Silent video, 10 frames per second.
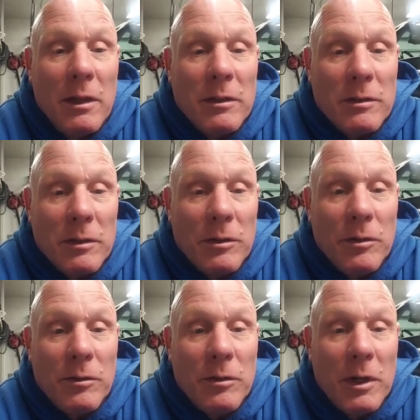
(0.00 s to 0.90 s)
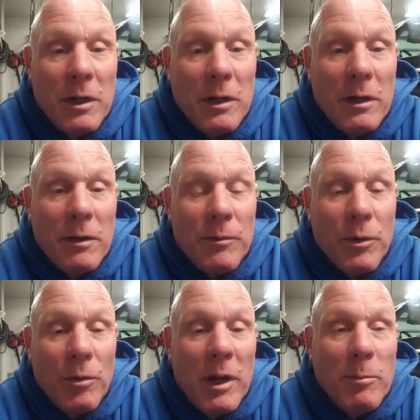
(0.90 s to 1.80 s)
So
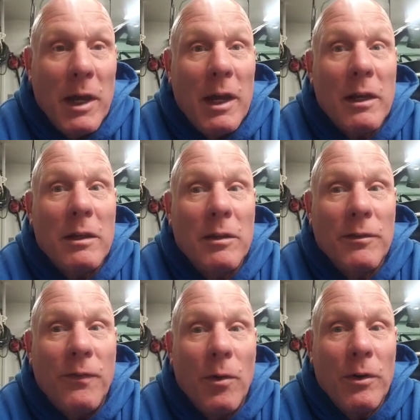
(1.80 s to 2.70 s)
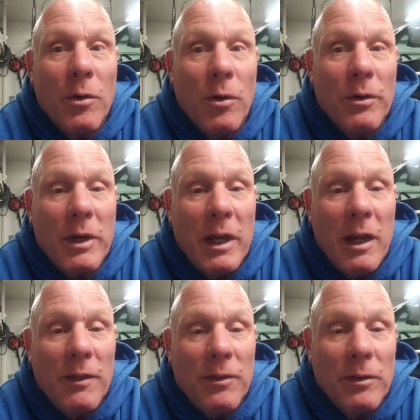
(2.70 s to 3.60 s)
the Red Mac, 4 1/4
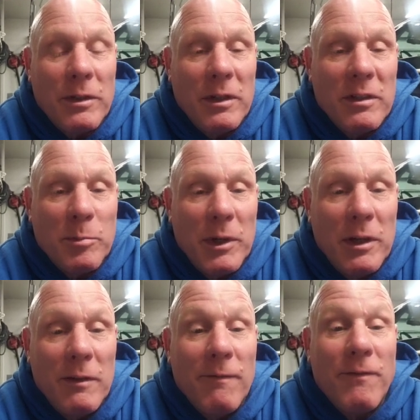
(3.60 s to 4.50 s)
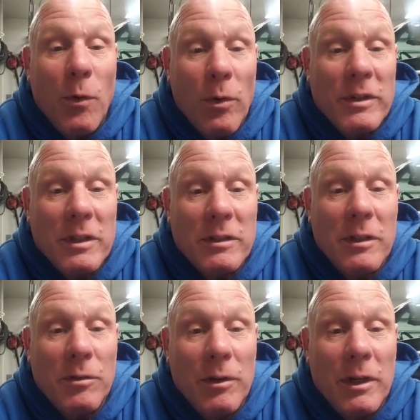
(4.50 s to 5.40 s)
cat, 13 speed,
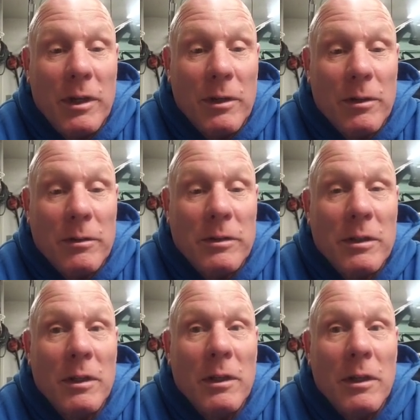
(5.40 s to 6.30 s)
463 gears.